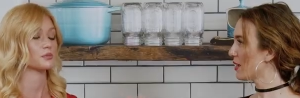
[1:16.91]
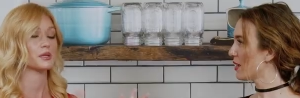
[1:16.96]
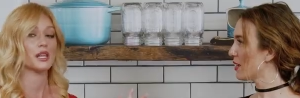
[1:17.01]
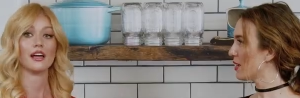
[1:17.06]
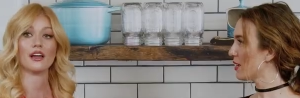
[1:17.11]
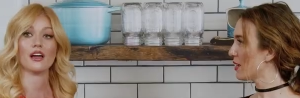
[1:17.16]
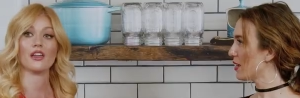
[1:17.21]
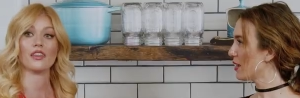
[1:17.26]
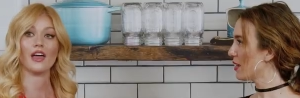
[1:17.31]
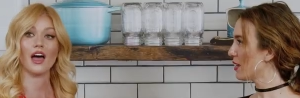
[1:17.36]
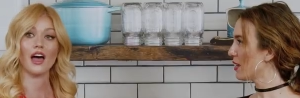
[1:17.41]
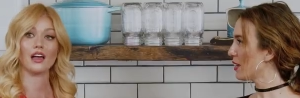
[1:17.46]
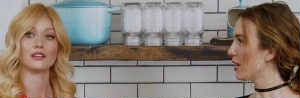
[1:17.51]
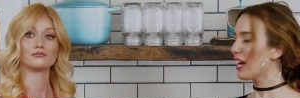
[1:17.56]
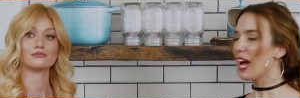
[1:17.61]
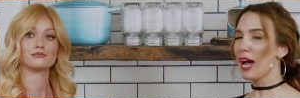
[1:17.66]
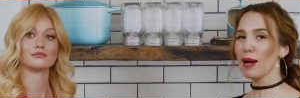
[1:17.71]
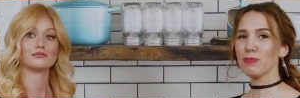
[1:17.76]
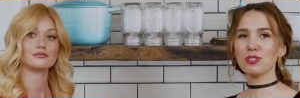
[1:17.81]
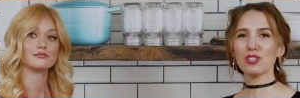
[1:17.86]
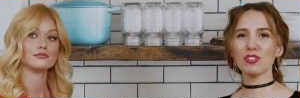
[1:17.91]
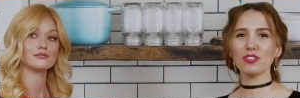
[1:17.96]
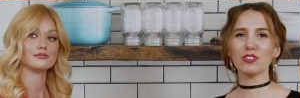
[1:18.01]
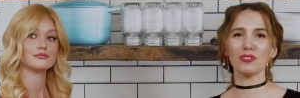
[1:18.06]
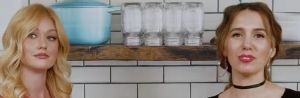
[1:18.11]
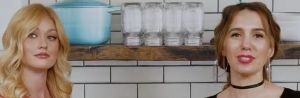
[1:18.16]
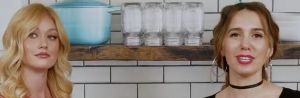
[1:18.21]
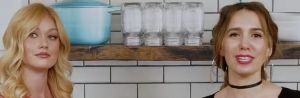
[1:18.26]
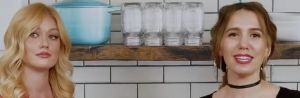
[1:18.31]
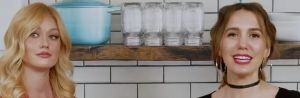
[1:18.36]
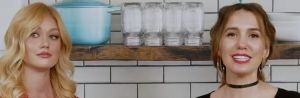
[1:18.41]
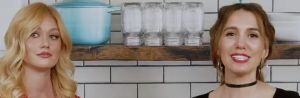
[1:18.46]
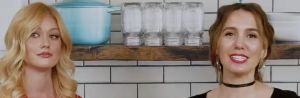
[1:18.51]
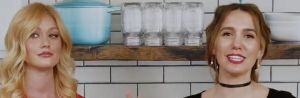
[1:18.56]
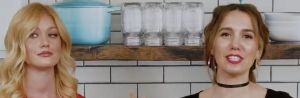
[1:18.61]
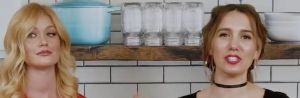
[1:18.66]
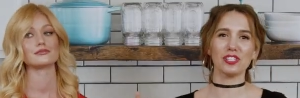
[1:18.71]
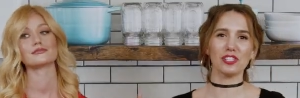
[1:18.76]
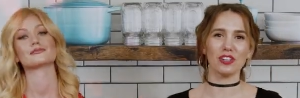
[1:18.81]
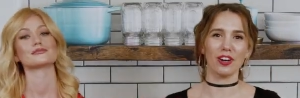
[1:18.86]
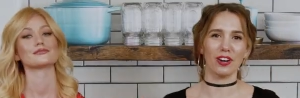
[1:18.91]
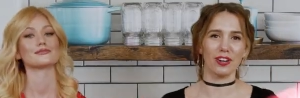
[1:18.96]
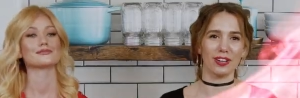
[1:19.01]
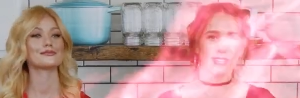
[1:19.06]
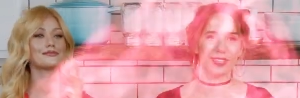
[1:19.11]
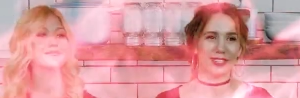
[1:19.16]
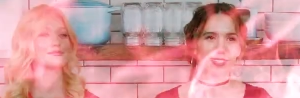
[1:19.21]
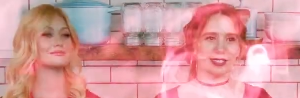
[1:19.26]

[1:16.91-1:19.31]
Speaker 1: of play on that. Absolutely. Let's get started.